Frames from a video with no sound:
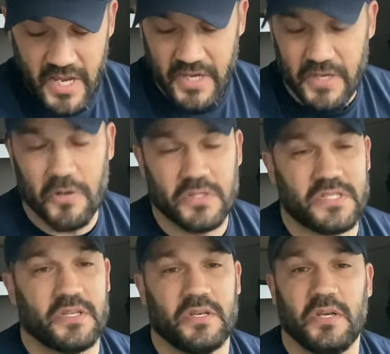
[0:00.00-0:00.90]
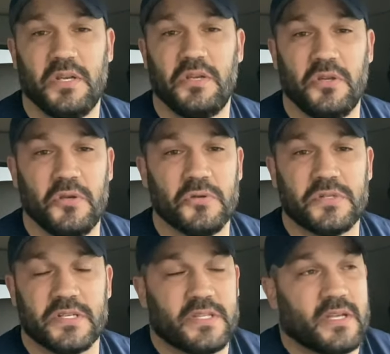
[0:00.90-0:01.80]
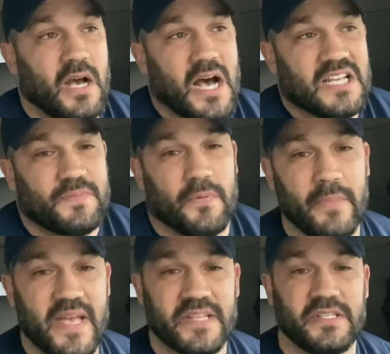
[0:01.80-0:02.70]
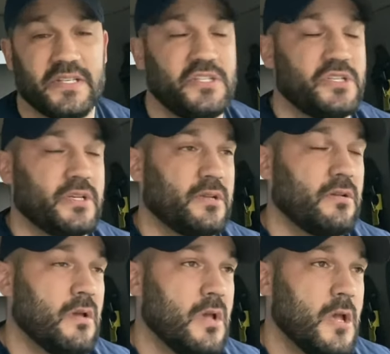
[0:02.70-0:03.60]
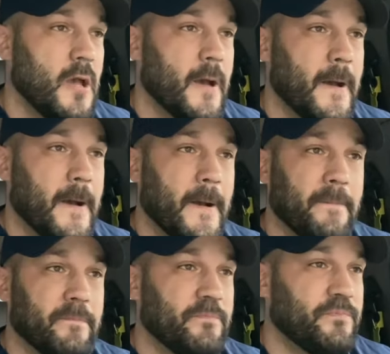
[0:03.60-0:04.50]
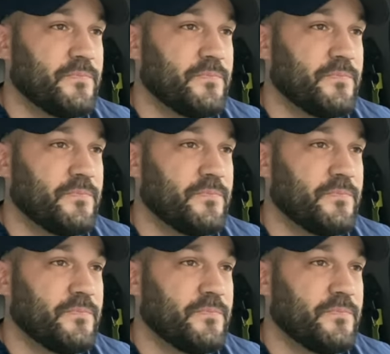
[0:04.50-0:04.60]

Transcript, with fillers: You know, it's the good news, it's the gospel message, and um,